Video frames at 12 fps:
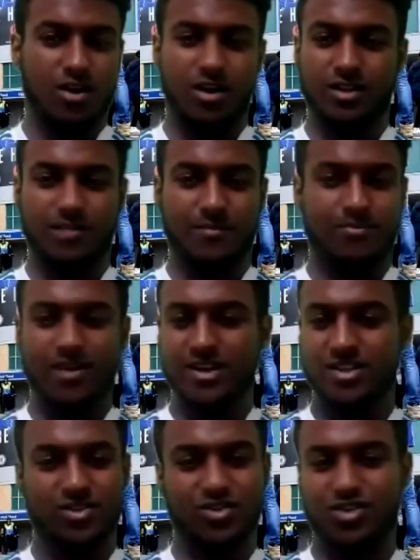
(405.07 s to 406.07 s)
at the price
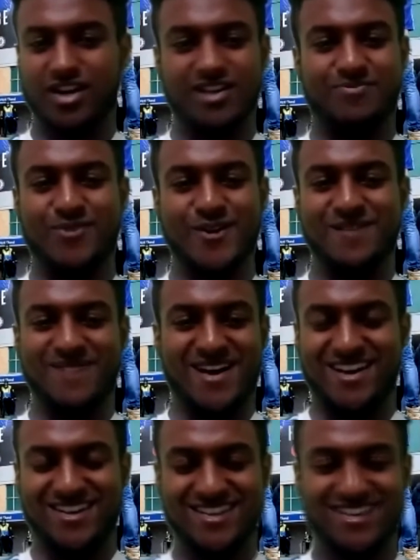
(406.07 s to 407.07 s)
you're trying to put him
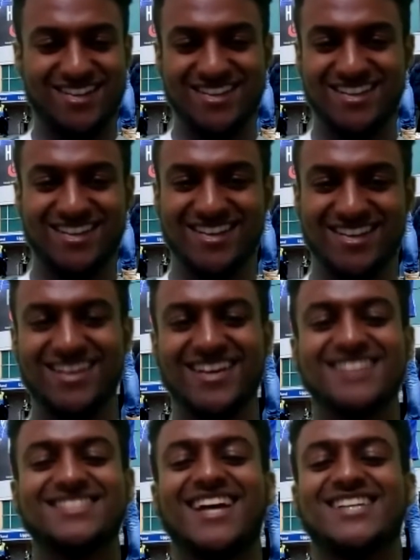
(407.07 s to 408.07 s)
at.
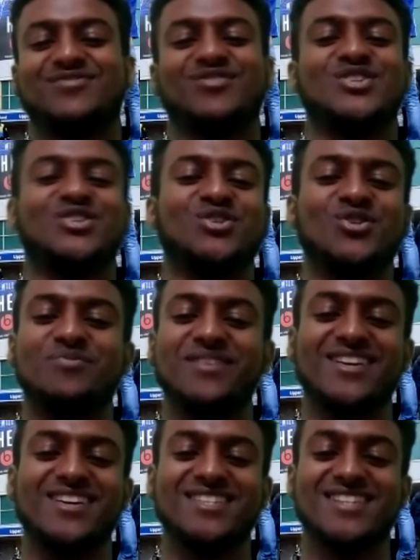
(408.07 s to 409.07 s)
That's for sure.
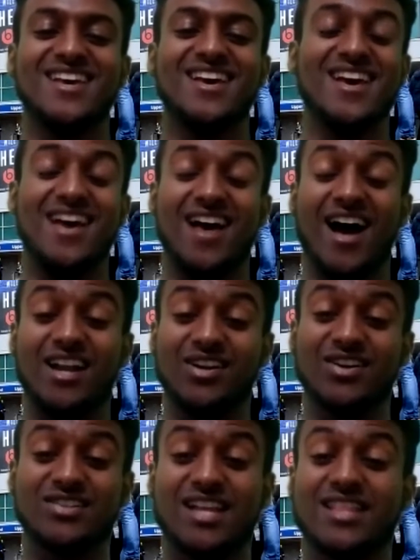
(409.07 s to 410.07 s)
Because I
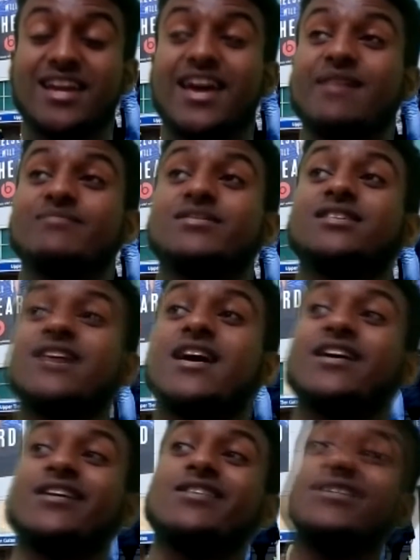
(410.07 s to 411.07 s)
looked at the game today
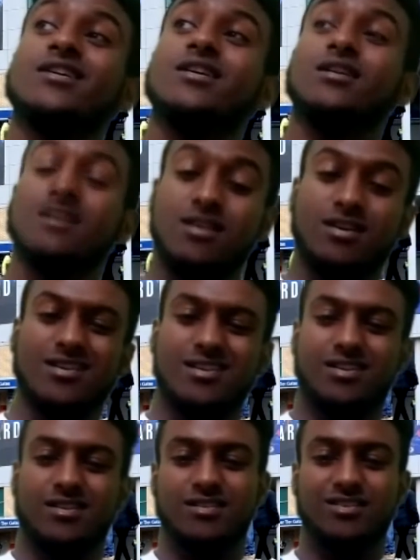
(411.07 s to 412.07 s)
and
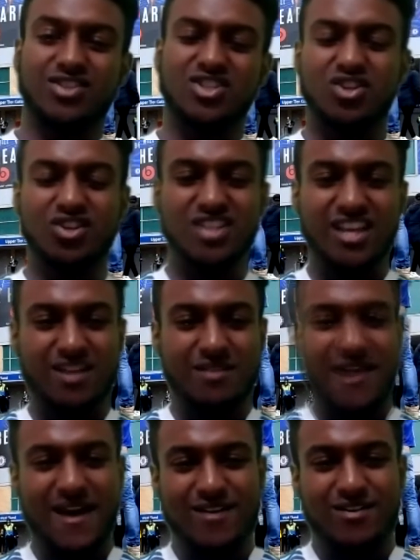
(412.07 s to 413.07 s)
just looks like
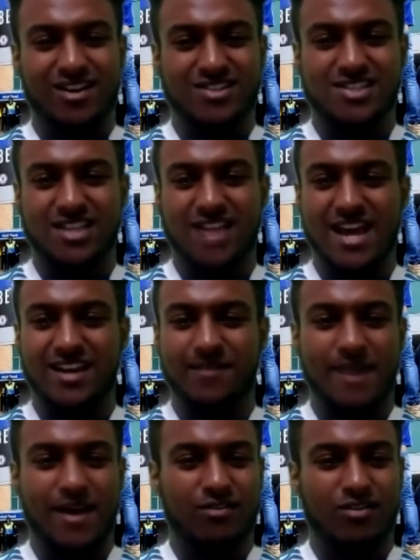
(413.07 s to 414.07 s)
a slightly
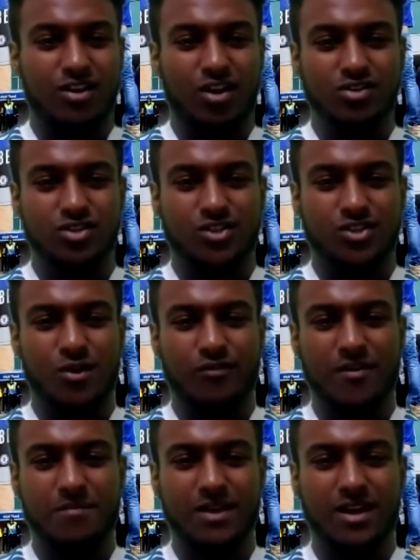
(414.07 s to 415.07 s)
better Alonso, if I'm
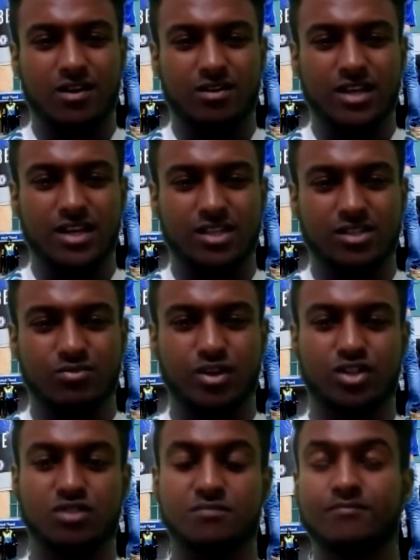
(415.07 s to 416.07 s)
being honest,
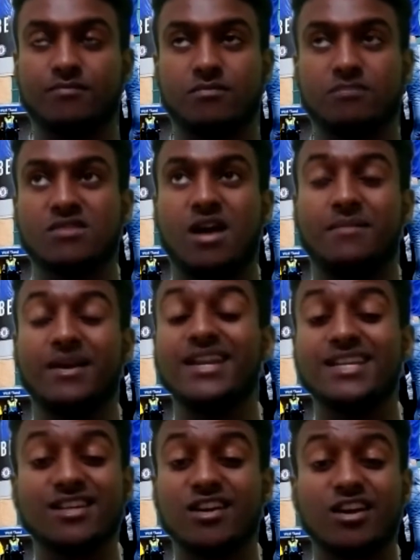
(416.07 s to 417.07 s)
which I mean
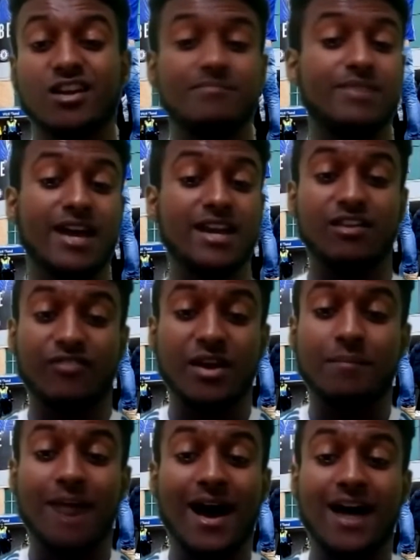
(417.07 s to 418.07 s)
isn't going to be anything
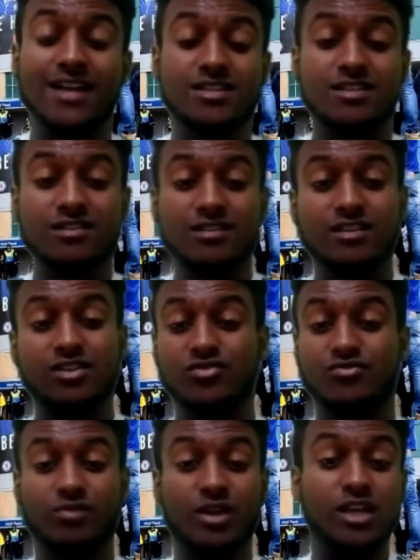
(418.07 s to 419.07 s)
bad.
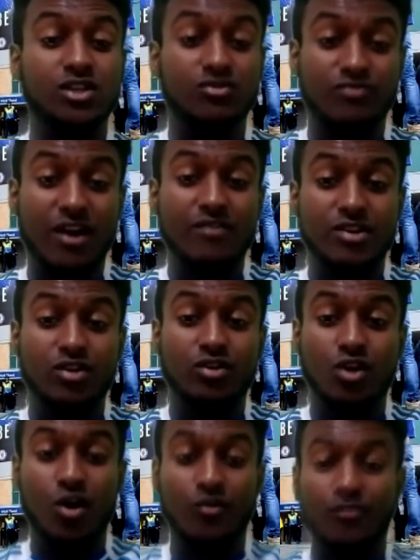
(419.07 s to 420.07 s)
He's very good
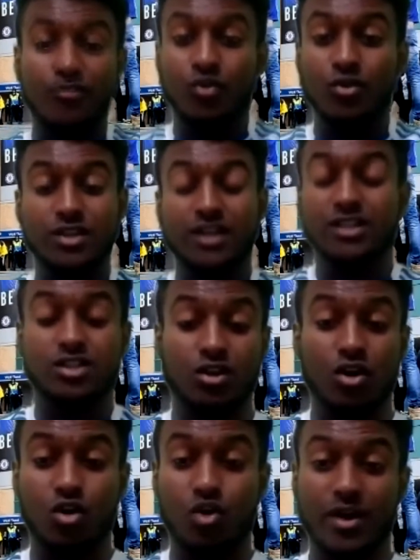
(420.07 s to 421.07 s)
going forward and he's a
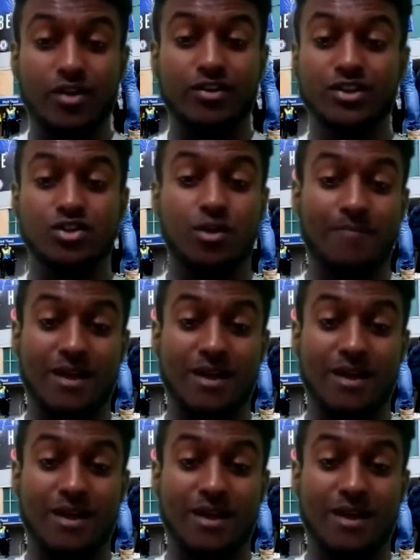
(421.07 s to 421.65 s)
lot quicker and he's got better